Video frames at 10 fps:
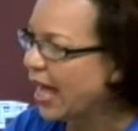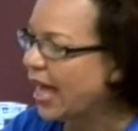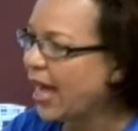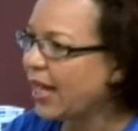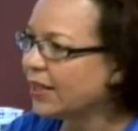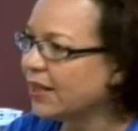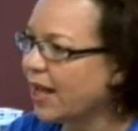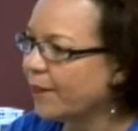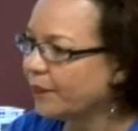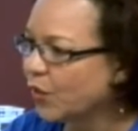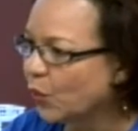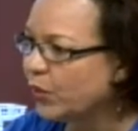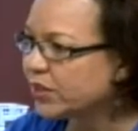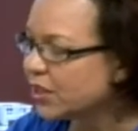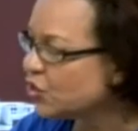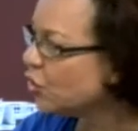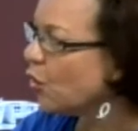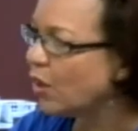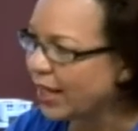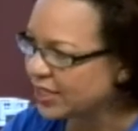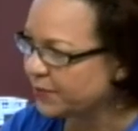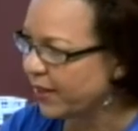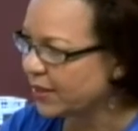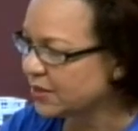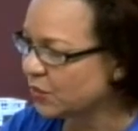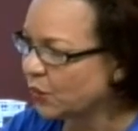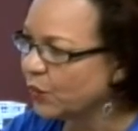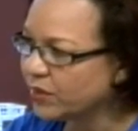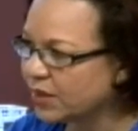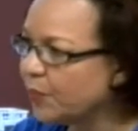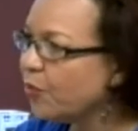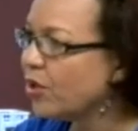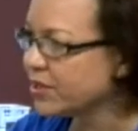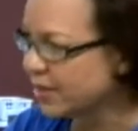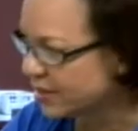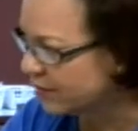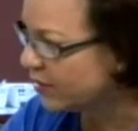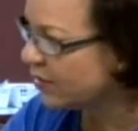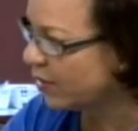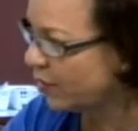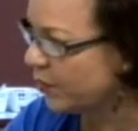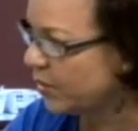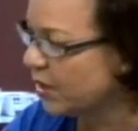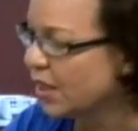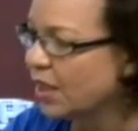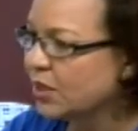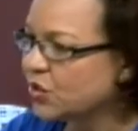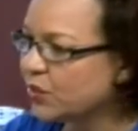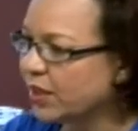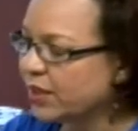And we touch on all aspects within the process of the therapy, mm-hmm, so that is